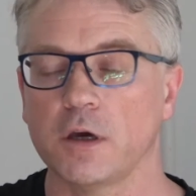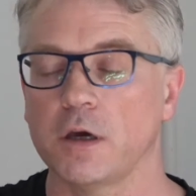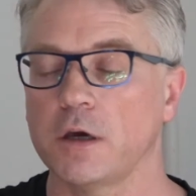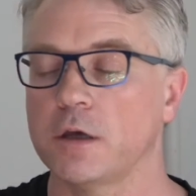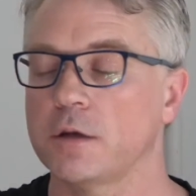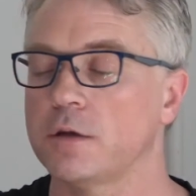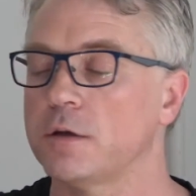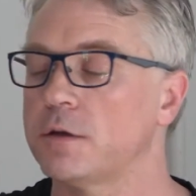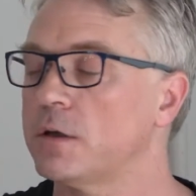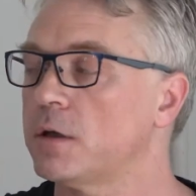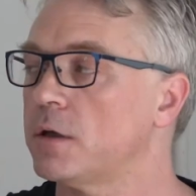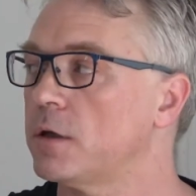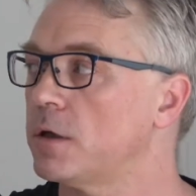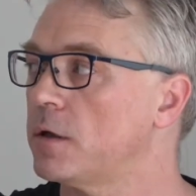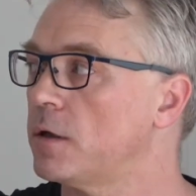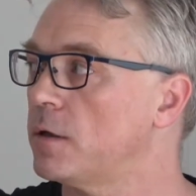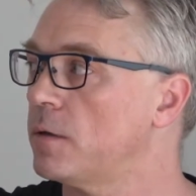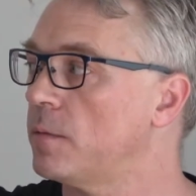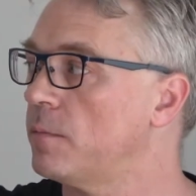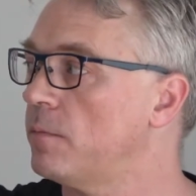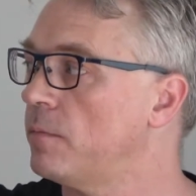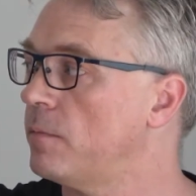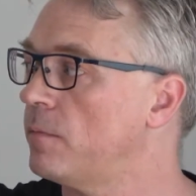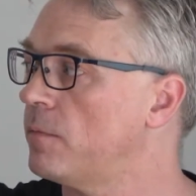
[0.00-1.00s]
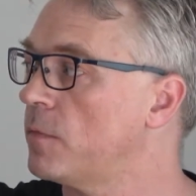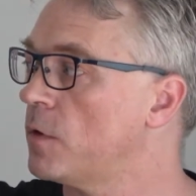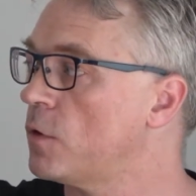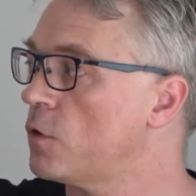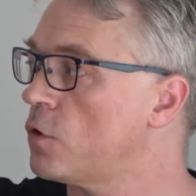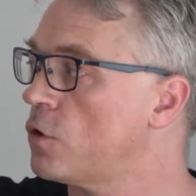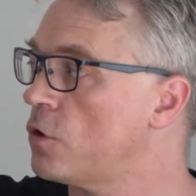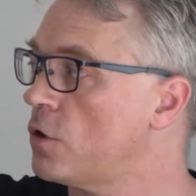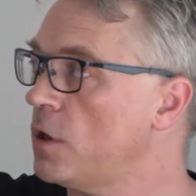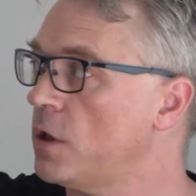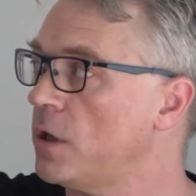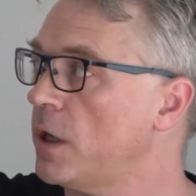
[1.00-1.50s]
And
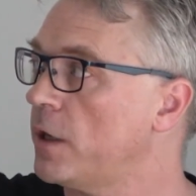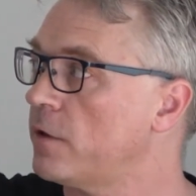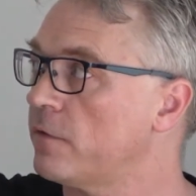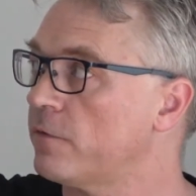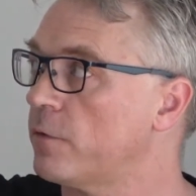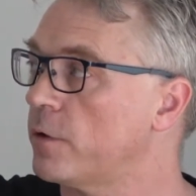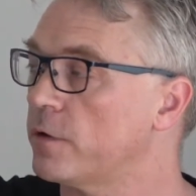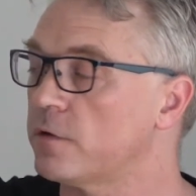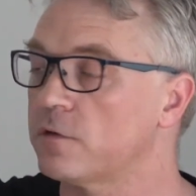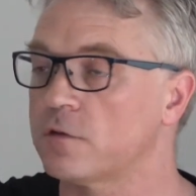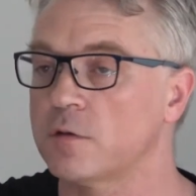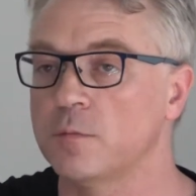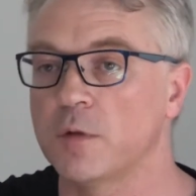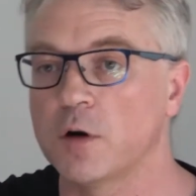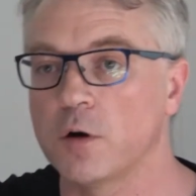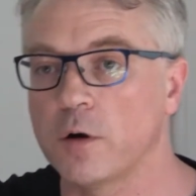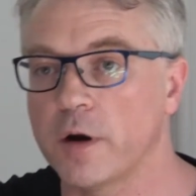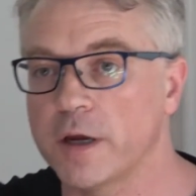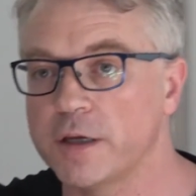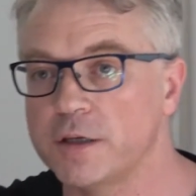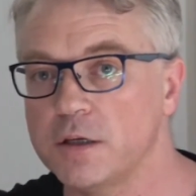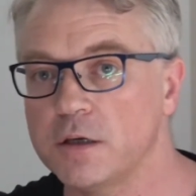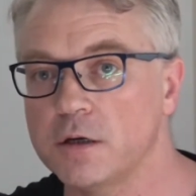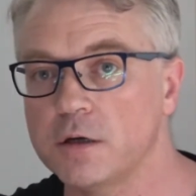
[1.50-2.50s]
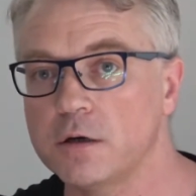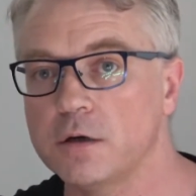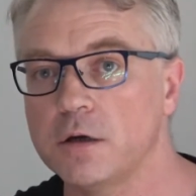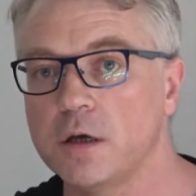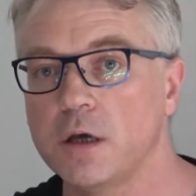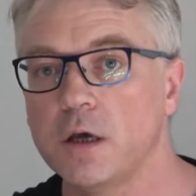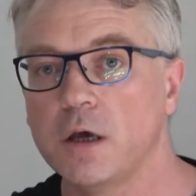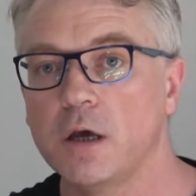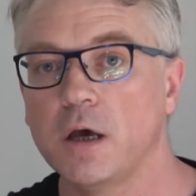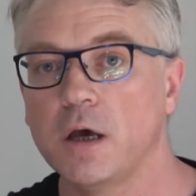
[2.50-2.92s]
she had a very similar idea,